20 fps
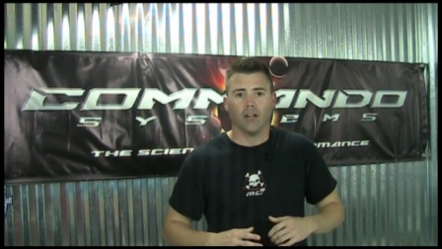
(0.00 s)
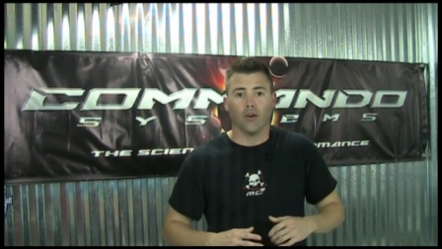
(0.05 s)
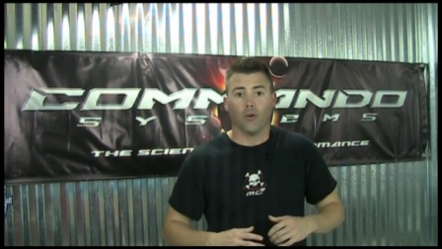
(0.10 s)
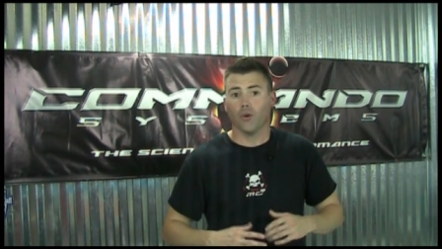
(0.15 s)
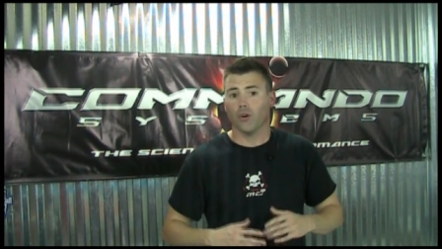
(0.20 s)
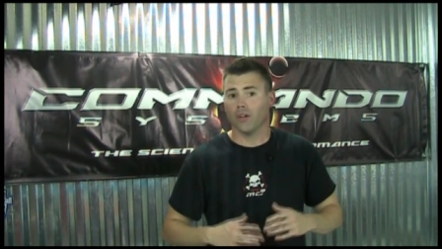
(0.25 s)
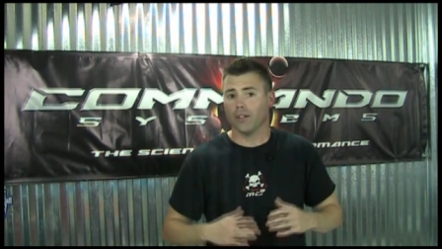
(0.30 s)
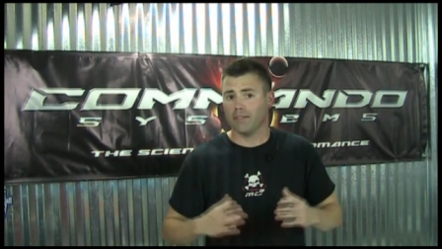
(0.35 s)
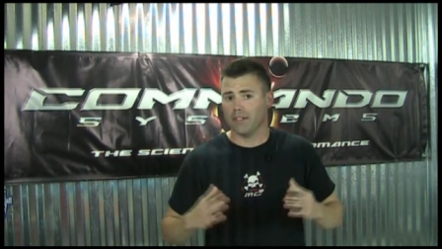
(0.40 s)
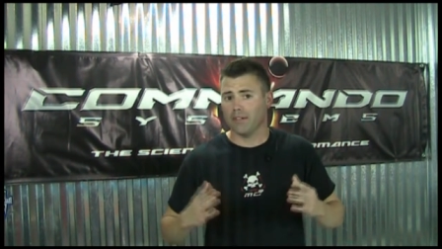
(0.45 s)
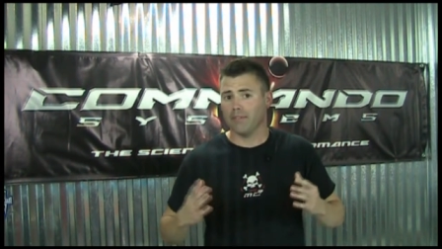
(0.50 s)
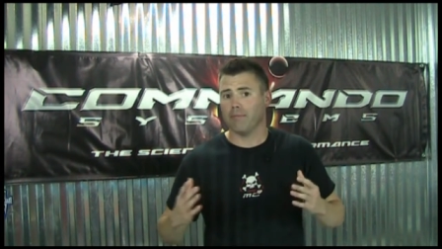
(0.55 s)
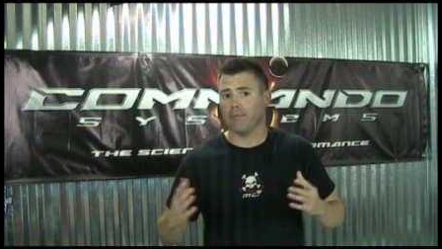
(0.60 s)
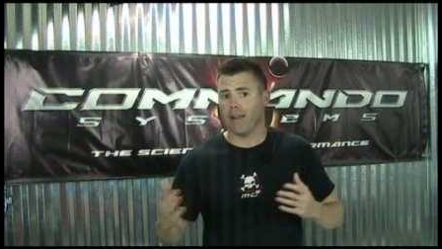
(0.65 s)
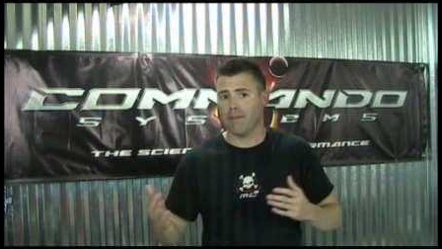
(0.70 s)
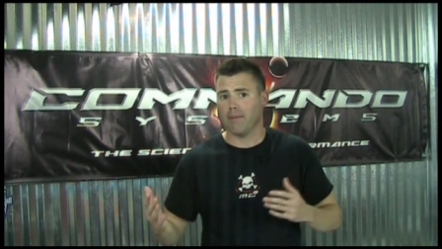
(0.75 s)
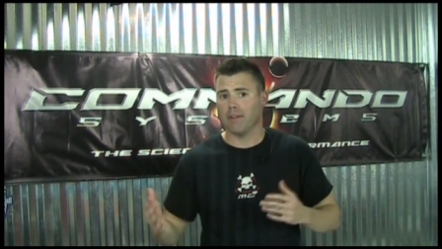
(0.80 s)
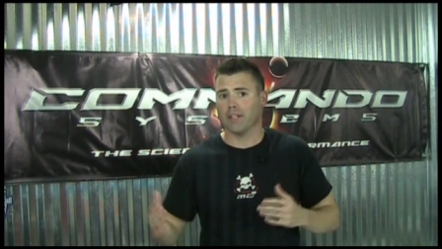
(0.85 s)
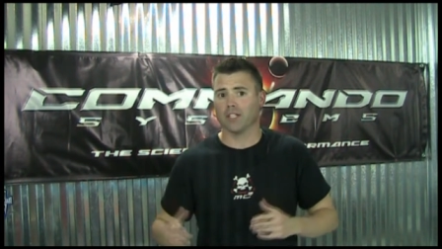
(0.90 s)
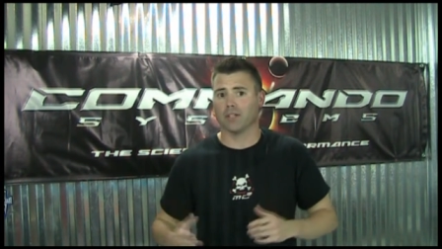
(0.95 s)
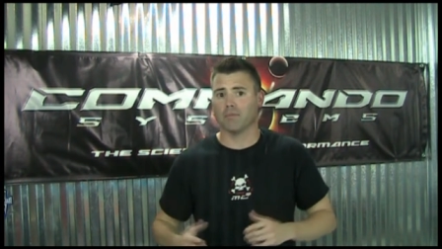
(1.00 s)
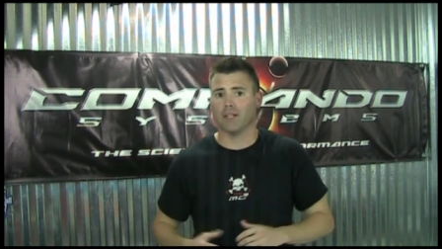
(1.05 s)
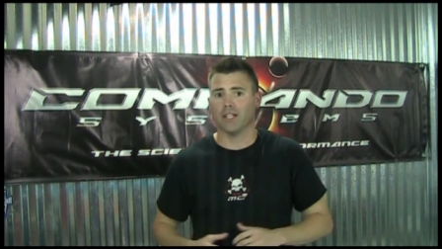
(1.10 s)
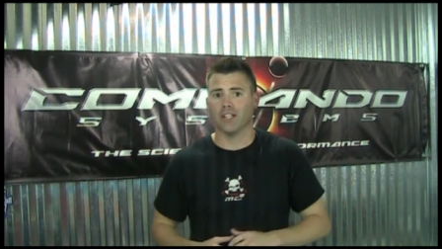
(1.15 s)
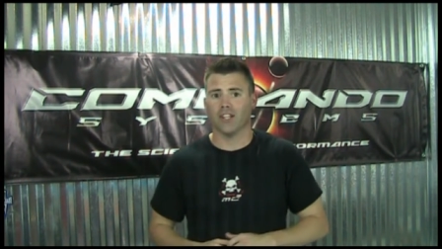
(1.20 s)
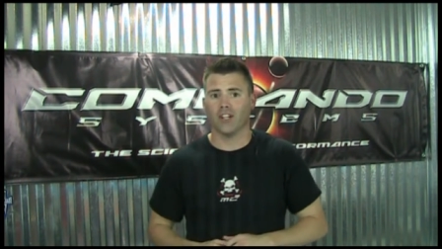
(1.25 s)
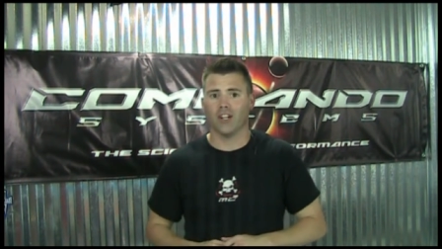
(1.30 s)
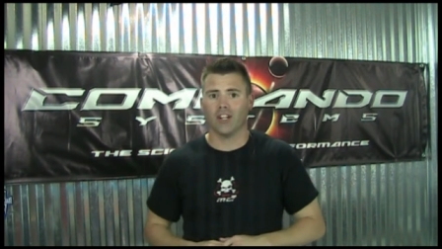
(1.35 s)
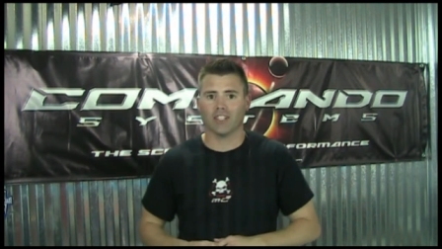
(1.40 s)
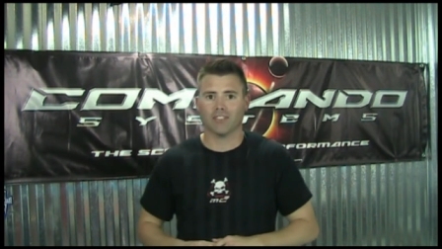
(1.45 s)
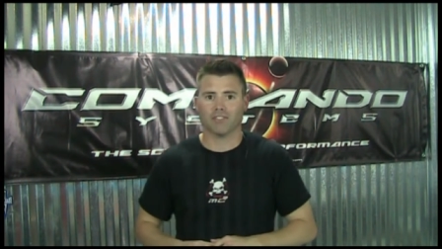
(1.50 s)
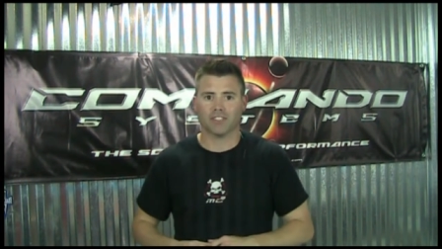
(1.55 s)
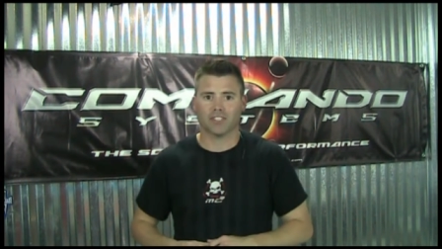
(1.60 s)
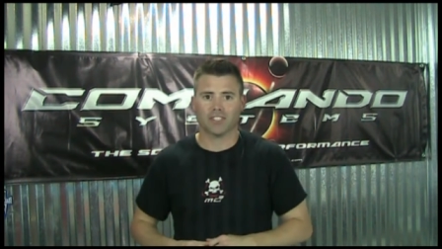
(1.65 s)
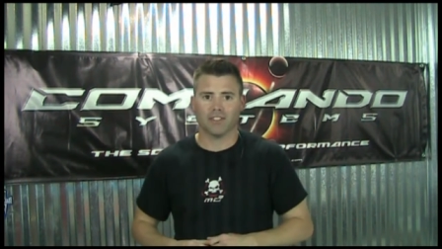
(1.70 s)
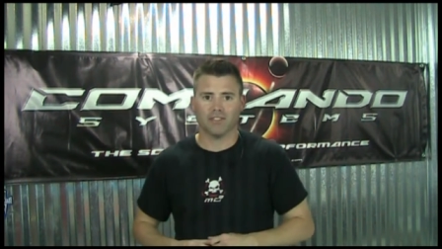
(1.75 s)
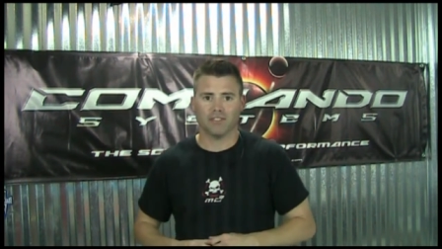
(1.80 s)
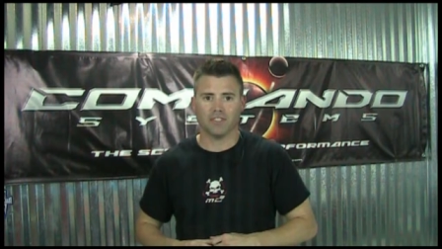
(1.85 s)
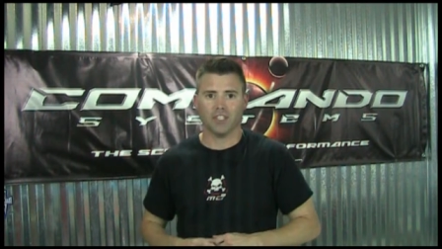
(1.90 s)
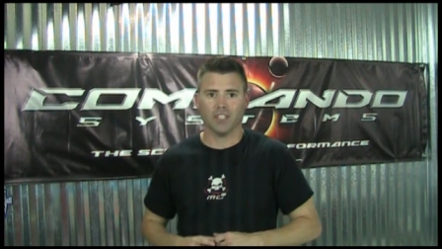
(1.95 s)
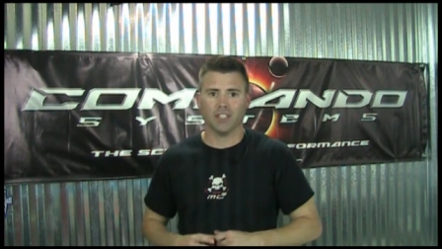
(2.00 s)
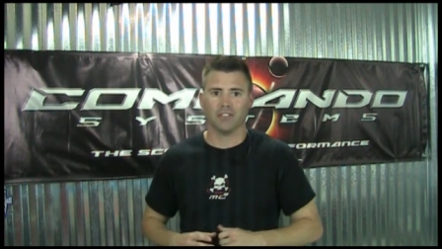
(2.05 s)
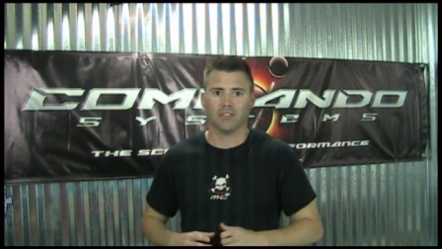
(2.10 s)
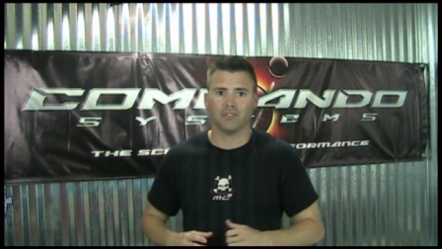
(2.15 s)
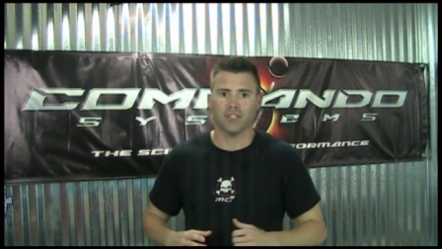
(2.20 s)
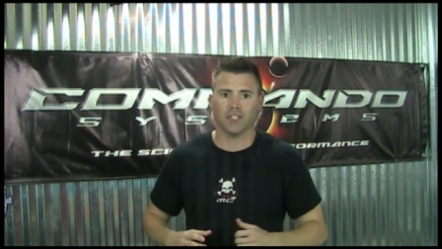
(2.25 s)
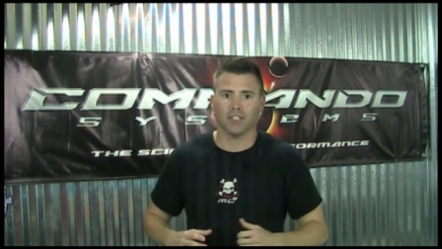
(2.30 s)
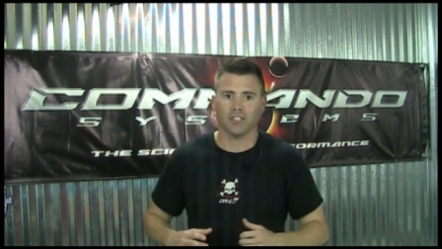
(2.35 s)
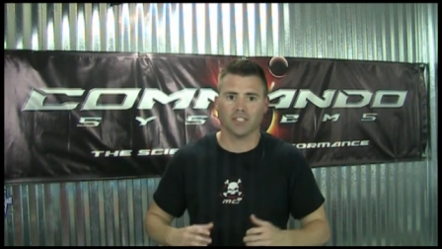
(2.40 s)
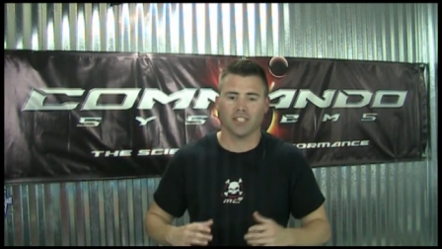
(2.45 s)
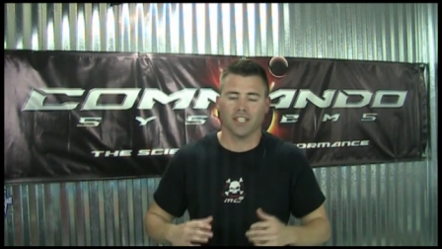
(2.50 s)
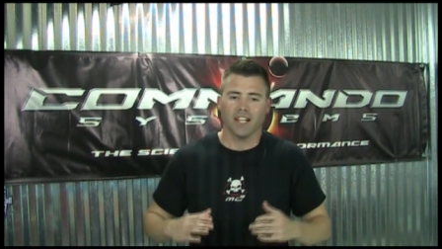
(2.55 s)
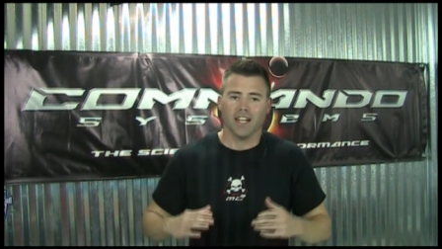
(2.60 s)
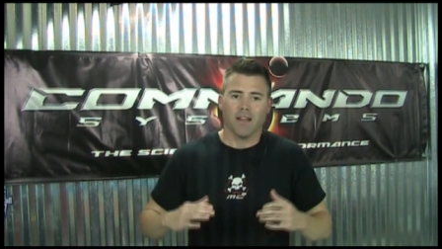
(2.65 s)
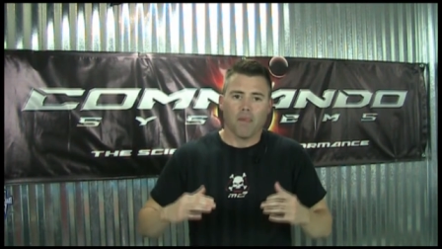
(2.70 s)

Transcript: or even maybe a little bit longer for some of you other folks,